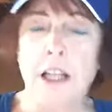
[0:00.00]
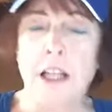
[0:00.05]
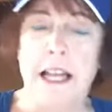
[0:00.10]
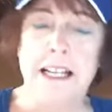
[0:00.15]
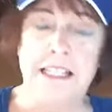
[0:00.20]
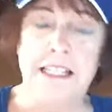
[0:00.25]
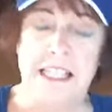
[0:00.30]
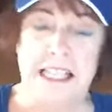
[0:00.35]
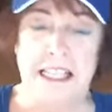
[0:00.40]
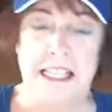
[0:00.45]
I
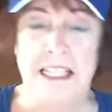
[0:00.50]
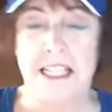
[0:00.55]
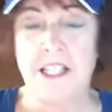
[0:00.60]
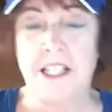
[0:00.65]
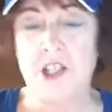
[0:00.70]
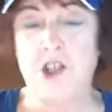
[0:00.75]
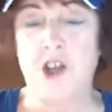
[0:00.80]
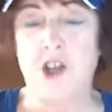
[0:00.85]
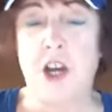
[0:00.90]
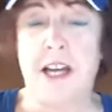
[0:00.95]
need is
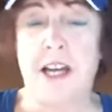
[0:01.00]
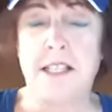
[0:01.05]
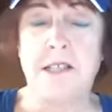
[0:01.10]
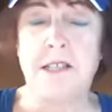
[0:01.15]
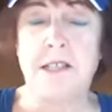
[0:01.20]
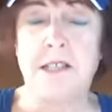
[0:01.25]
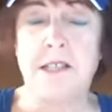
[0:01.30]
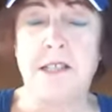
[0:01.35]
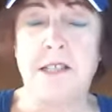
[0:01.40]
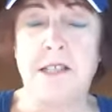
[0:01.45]
just
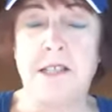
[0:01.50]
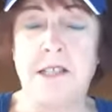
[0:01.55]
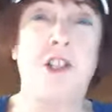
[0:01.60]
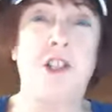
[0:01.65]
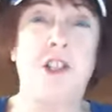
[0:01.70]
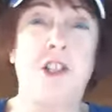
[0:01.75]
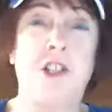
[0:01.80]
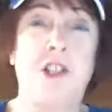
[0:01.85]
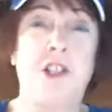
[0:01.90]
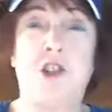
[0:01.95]
one
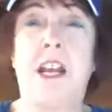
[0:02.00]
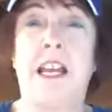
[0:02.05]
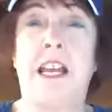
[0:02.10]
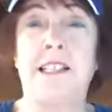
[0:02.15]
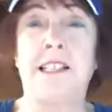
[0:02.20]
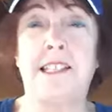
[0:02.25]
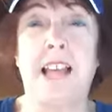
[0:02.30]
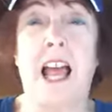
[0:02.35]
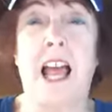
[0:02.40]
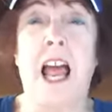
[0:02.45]

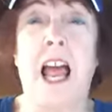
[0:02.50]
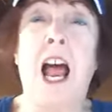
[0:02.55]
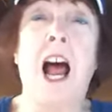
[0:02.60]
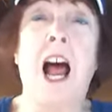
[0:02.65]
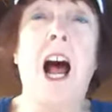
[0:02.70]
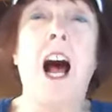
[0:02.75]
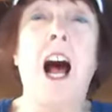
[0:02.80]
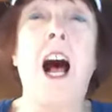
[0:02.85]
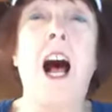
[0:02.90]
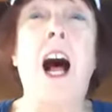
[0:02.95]
chance.
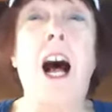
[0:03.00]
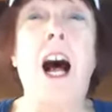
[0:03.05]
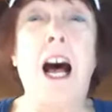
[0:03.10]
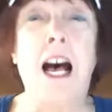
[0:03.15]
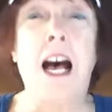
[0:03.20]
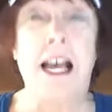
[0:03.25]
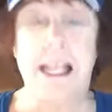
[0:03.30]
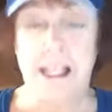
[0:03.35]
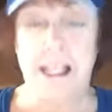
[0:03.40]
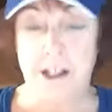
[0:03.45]

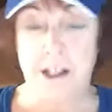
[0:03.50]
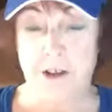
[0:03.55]
I